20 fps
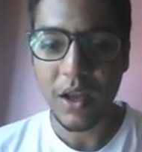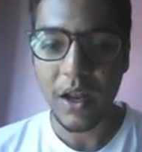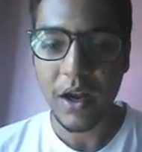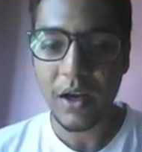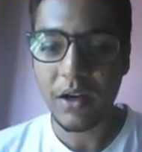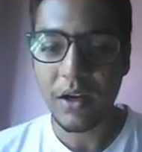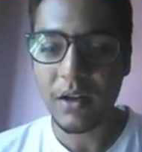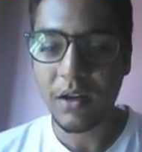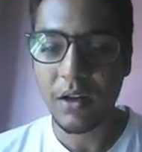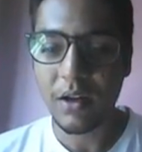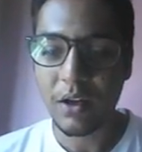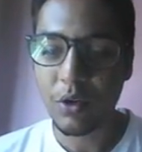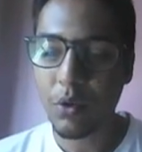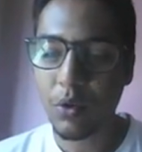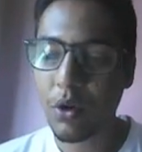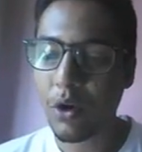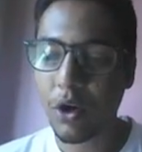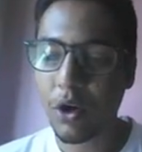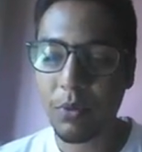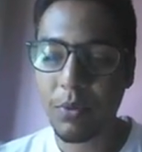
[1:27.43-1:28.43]
and
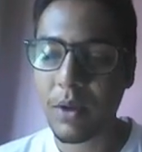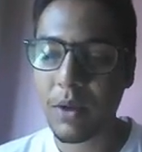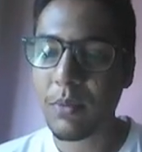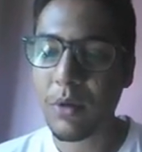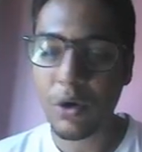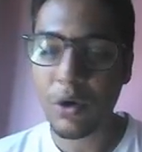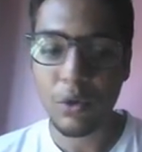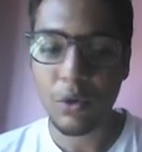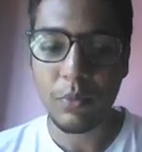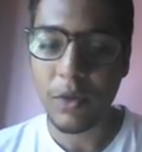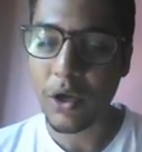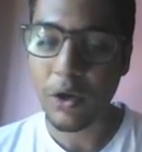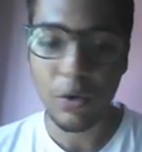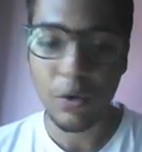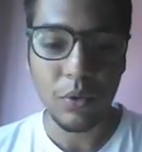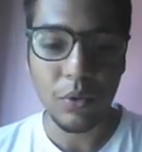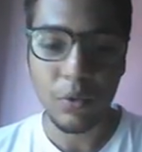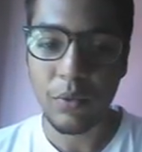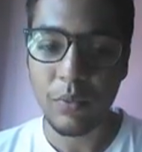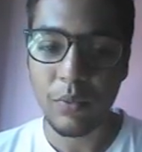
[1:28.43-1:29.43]
you will not be able to bear
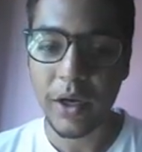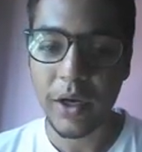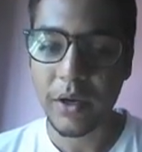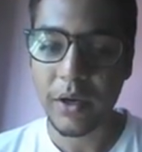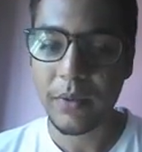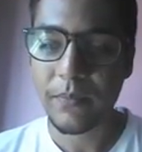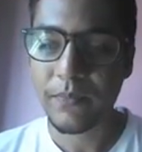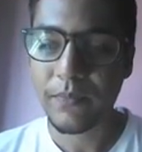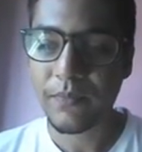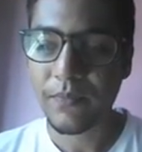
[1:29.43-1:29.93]
your own weight.